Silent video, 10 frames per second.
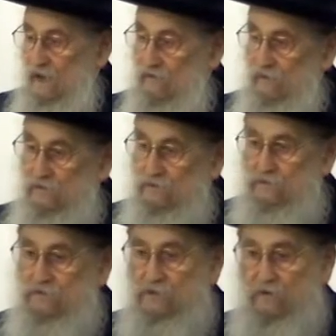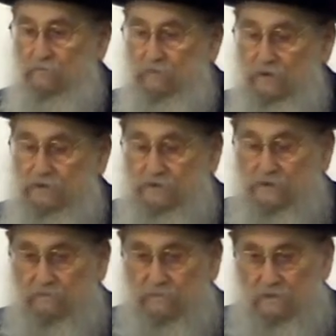according to some
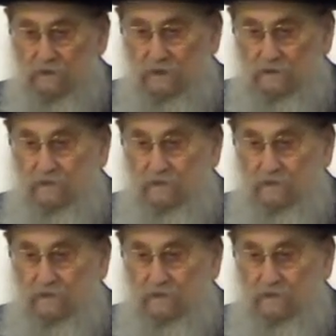poskim,